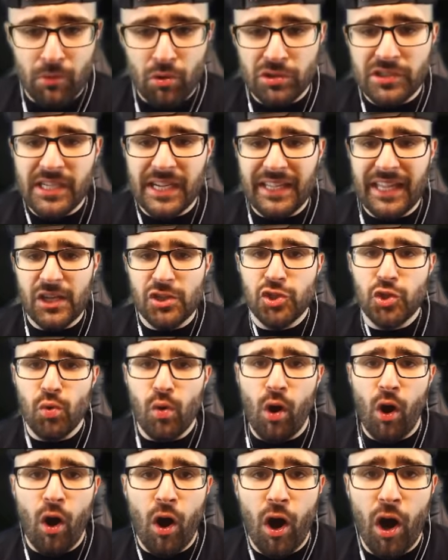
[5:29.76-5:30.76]
Musa gets you
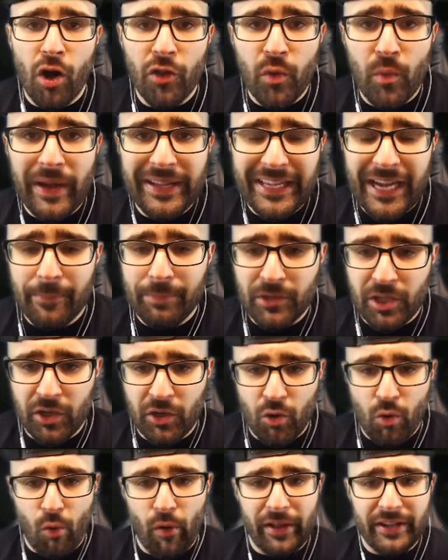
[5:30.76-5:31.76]
all the way up to the
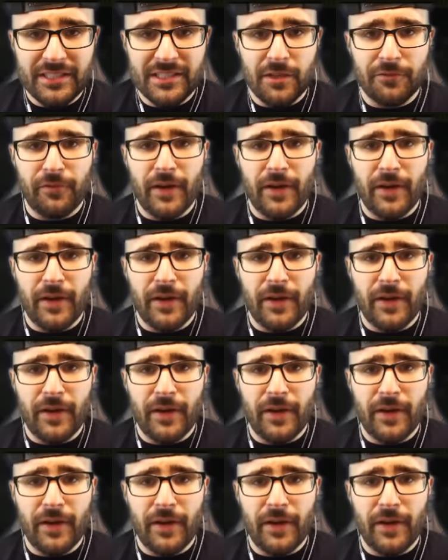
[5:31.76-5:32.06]
coins to